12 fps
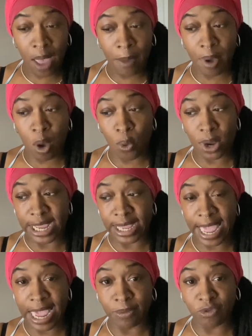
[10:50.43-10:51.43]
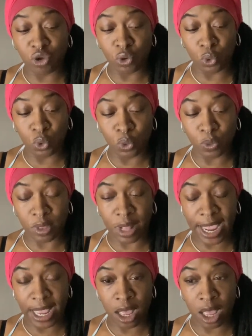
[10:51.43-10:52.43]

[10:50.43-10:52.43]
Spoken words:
But when it came to, like,